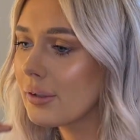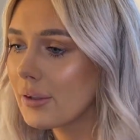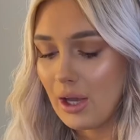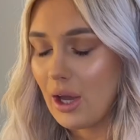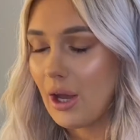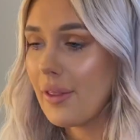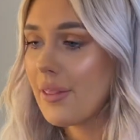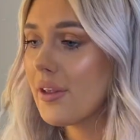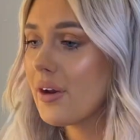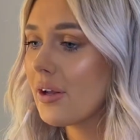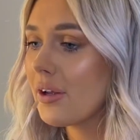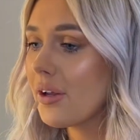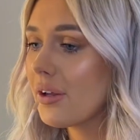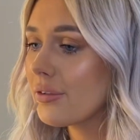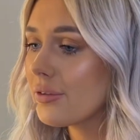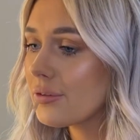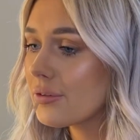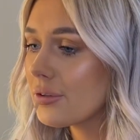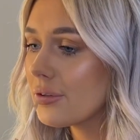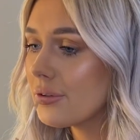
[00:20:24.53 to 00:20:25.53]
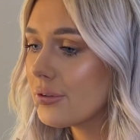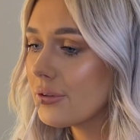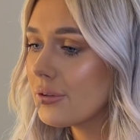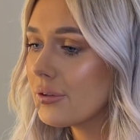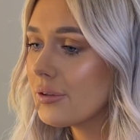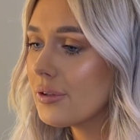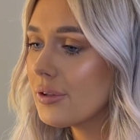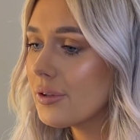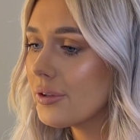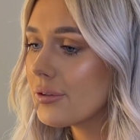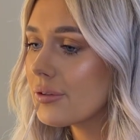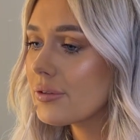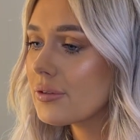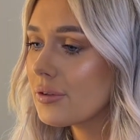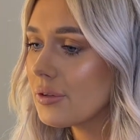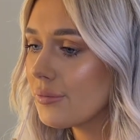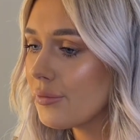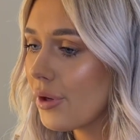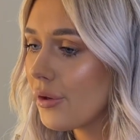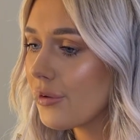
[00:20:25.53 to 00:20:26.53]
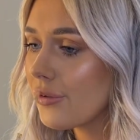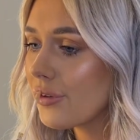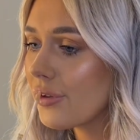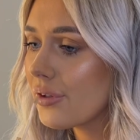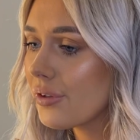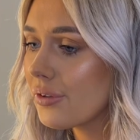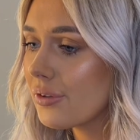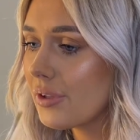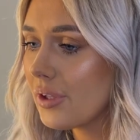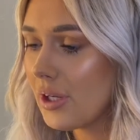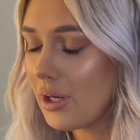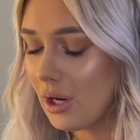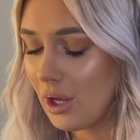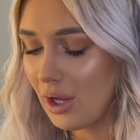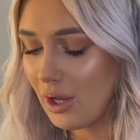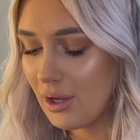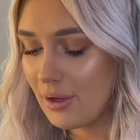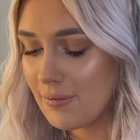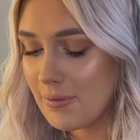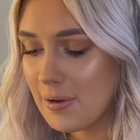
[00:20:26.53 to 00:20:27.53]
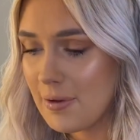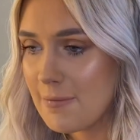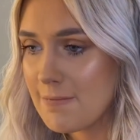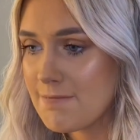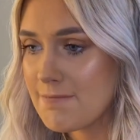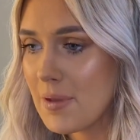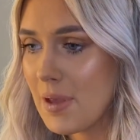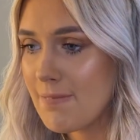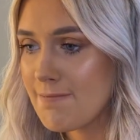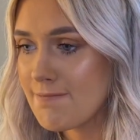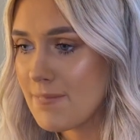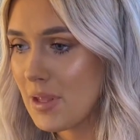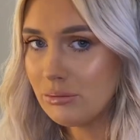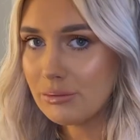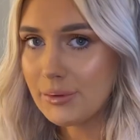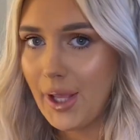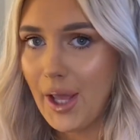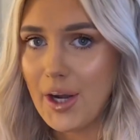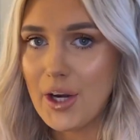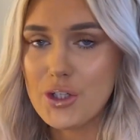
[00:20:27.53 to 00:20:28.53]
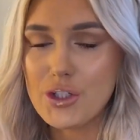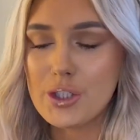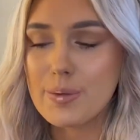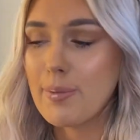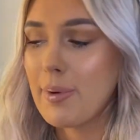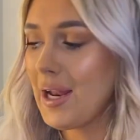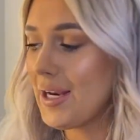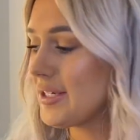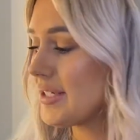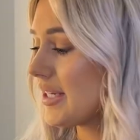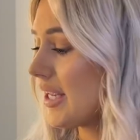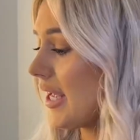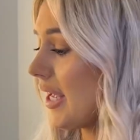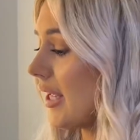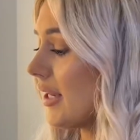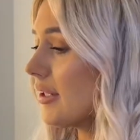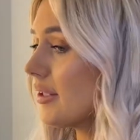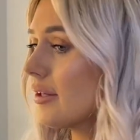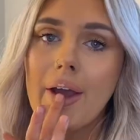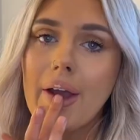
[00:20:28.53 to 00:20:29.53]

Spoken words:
And then I get the tiniest amount of concealer and I just blend it in.